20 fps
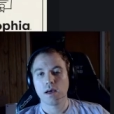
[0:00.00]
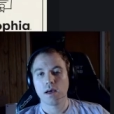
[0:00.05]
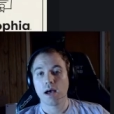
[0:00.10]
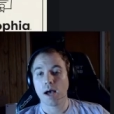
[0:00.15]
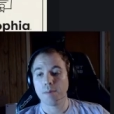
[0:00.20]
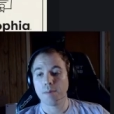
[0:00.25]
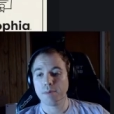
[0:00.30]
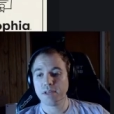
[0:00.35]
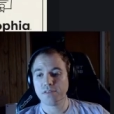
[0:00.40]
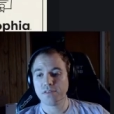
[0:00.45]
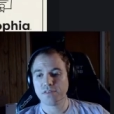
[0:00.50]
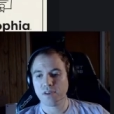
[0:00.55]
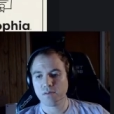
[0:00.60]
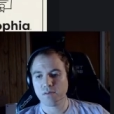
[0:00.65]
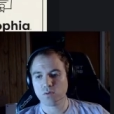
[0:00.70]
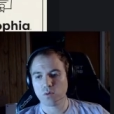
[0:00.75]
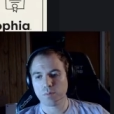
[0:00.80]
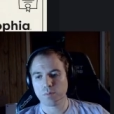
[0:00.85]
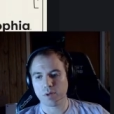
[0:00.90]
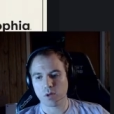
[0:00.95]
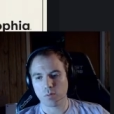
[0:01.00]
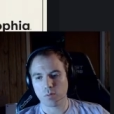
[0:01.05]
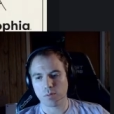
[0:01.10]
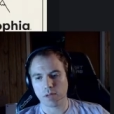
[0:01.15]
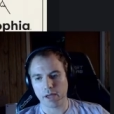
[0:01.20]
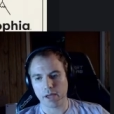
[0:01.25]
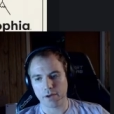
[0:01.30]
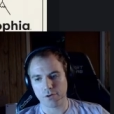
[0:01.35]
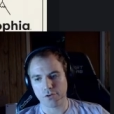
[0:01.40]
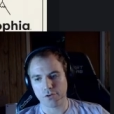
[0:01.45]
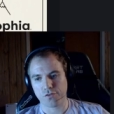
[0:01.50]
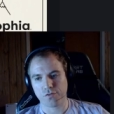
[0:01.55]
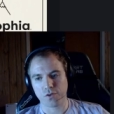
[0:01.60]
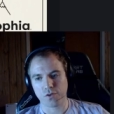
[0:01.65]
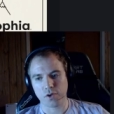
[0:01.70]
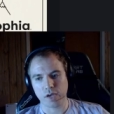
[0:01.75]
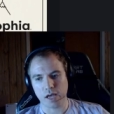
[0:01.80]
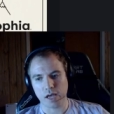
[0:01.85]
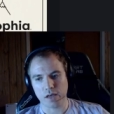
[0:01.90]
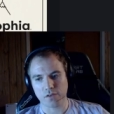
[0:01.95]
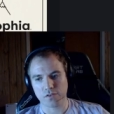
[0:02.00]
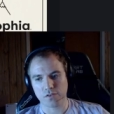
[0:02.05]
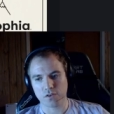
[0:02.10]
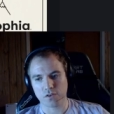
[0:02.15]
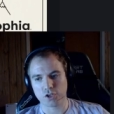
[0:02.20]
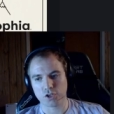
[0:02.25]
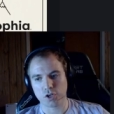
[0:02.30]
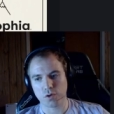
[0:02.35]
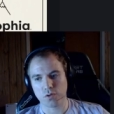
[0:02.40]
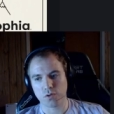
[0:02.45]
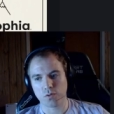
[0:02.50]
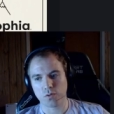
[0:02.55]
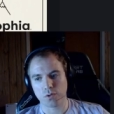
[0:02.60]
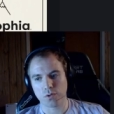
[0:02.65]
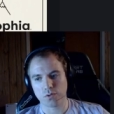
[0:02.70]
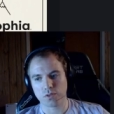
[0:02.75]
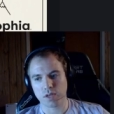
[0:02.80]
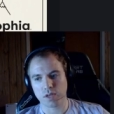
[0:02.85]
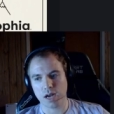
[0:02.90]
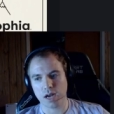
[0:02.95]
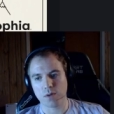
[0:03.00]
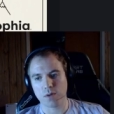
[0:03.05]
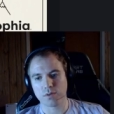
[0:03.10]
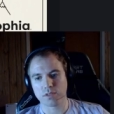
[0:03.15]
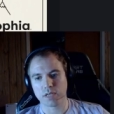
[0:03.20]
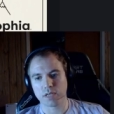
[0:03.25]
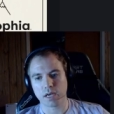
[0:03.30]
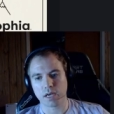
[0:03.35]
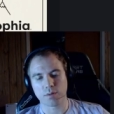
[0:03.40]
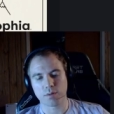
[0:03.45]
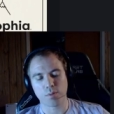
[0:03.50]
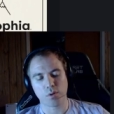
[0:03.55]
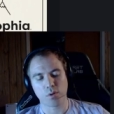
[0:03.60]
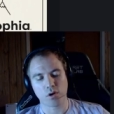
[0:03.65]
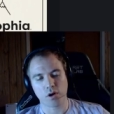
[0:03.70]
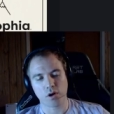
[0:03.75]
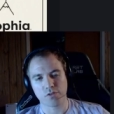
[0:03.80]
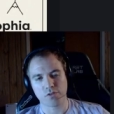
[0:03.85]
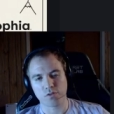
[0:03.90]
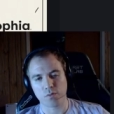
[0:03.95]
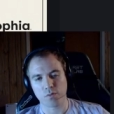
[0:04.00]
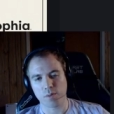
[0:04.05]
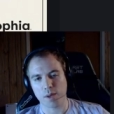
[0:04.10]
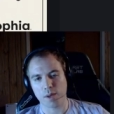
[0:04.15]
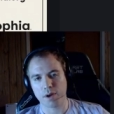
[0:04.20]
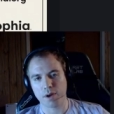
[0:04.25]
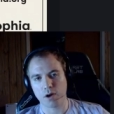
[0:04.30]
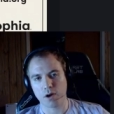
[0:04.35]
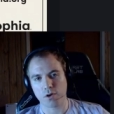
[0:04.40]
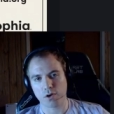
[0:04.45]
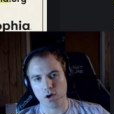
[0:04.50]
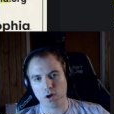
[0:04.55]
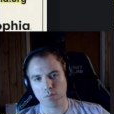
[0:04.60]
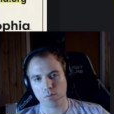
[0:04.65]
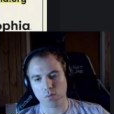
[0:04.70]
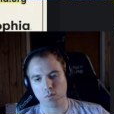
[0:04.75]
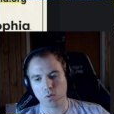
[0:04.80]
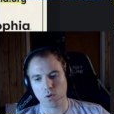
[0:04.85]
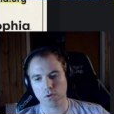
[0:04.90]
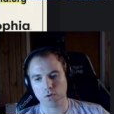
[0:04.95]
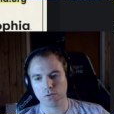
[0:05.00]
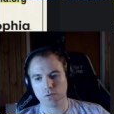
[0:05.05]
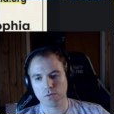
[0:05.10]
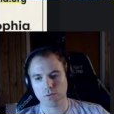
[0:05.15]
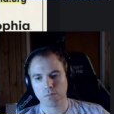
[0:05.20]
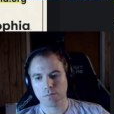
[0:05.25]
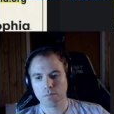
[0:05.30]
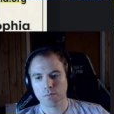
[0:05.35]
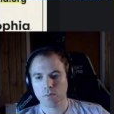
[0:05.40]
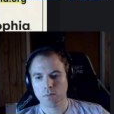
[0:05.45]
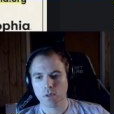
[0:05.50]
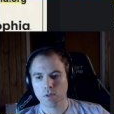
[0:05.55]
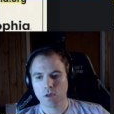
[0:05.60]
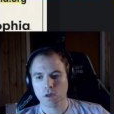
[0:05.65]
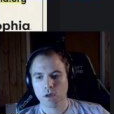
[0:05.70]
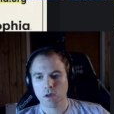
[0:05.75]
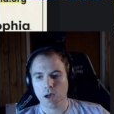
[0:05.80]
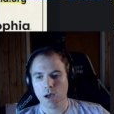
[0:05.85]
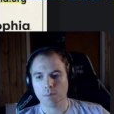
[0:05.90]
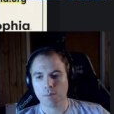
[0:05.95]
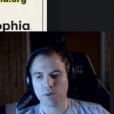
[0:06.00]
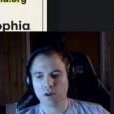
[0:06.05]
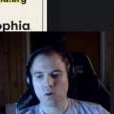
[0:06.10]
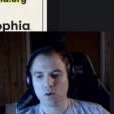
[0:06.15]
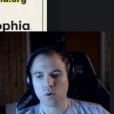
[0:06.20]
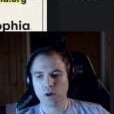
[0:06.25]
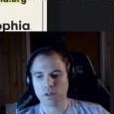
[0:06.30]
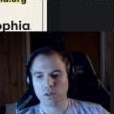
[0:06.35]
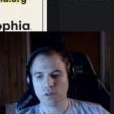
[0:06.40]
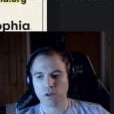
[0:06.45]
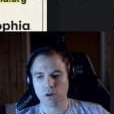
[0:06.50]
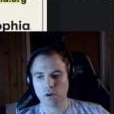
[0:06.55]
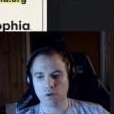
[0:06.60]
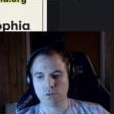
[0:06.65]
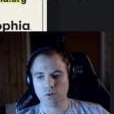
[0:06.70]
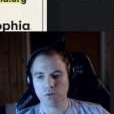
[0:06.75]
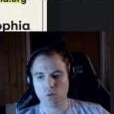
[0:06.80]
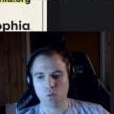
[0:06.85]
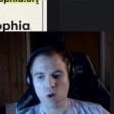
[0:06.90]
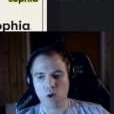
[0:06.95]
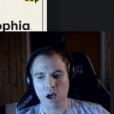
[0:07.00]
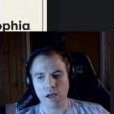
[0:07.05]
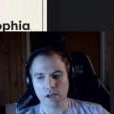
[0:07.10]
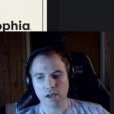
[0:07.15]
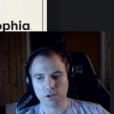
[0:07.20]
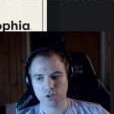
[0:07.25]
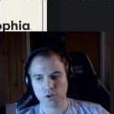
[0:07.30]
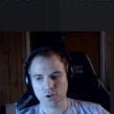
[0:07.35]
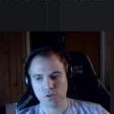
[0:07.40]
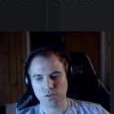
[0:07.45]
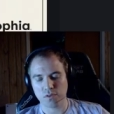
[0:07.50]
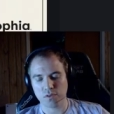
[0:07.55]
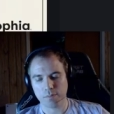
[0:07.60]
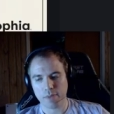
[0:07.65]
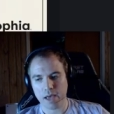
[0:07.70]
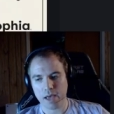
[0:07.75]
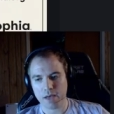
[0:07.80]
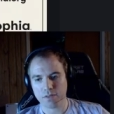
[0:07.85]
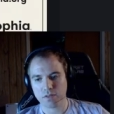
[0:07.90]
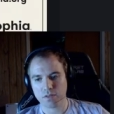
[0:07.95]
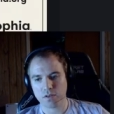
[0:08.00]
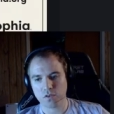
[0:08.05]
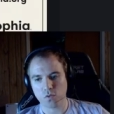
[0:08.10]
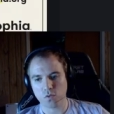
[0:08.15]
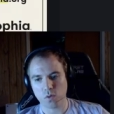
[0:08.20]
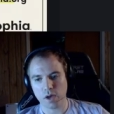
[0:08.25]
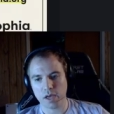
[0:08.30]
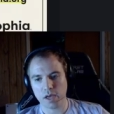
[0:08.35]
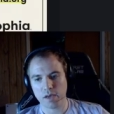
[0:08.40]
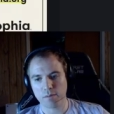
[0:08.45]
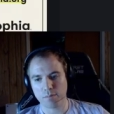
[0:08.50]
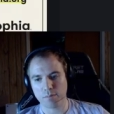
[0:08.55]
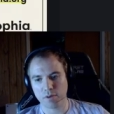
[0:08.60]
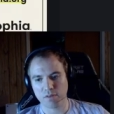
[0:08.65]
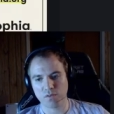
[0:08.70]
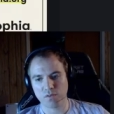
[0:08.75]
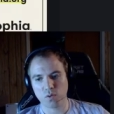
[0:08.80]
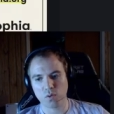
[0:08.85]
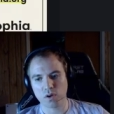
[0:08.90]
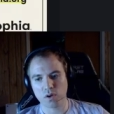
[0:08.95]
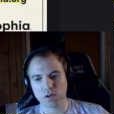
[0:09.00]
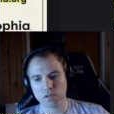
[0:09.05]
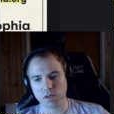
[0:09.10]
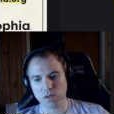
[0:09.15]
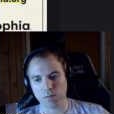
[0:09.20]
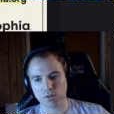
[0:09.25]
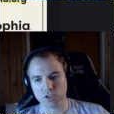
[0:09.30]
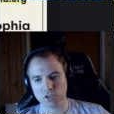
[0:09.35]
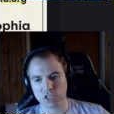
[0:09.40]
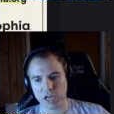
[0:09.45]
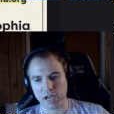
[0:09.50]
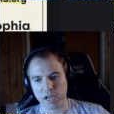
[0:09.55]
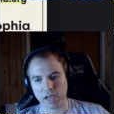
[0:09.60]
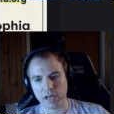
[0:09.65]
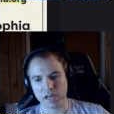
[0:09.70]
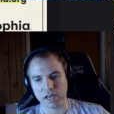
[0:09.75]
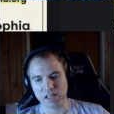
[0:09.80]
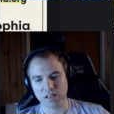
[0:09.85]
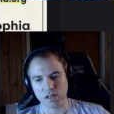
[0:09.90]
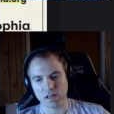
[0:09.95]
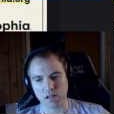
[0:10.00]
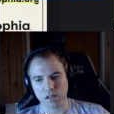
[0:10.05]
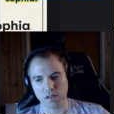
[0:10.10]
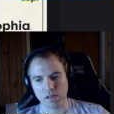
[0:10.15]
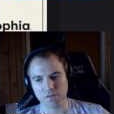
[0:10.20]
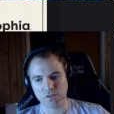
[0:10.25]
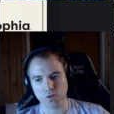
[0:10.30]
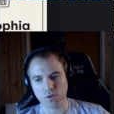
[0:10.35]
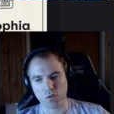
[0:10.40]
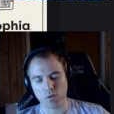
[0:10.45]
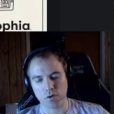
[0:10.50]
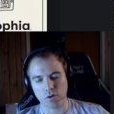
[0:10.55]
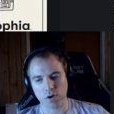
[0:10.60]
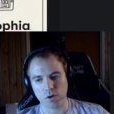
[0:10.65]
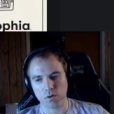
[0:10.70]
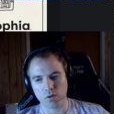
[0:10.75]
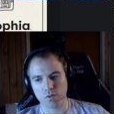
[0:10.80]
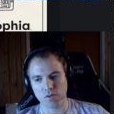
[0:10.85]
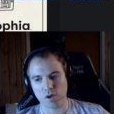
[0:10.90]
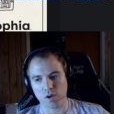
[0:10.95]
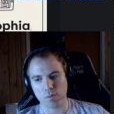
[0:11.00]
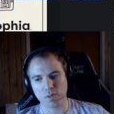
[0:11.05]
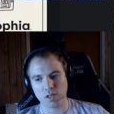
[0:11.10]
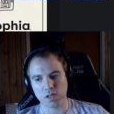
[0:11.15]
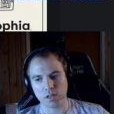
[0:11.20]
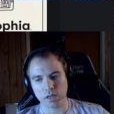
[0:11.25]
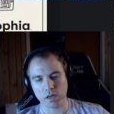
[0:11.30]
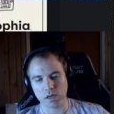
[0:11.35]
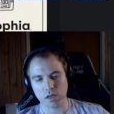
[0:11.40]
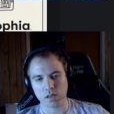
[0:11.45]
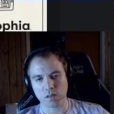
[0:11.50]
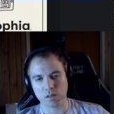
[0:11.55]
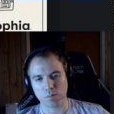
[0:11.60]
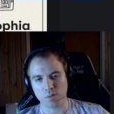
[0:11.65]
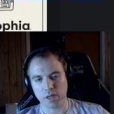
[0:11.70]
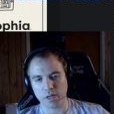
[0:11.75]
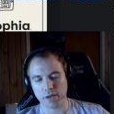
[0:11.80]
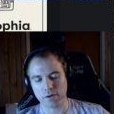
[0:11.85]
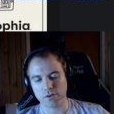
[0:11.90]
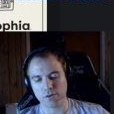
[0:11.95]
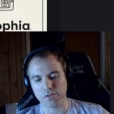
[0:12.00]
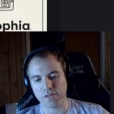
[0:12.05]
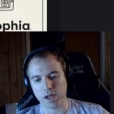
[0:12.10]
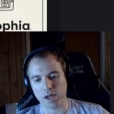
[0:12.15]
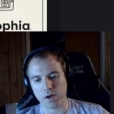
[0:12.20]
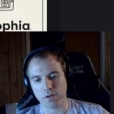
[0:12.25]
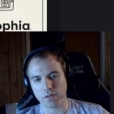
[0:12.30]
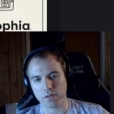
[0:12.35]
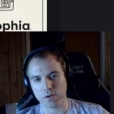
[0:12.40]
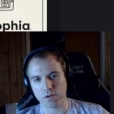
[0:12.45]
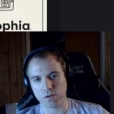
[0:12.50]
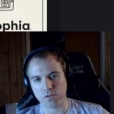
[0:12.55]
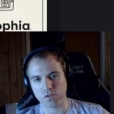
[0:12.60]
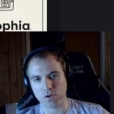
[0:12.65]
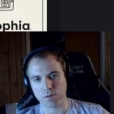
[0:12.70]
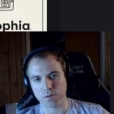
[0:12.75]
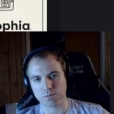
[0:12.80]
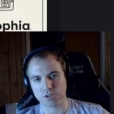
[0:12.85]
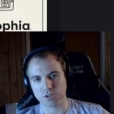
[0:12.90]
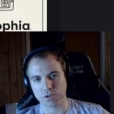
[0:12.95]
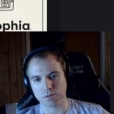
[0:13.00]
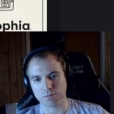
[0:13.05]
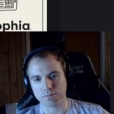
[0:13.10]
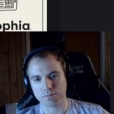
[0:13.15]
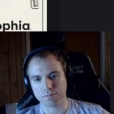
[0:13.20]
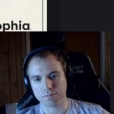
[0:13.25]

I made several build planners for you guys to show the route that I would take to progress through my Paragon boards. I'm going to quickly go through why I chose to path this way, but if you want to double check any of the glyphs or nodes, I'll be linking the planners down in the description.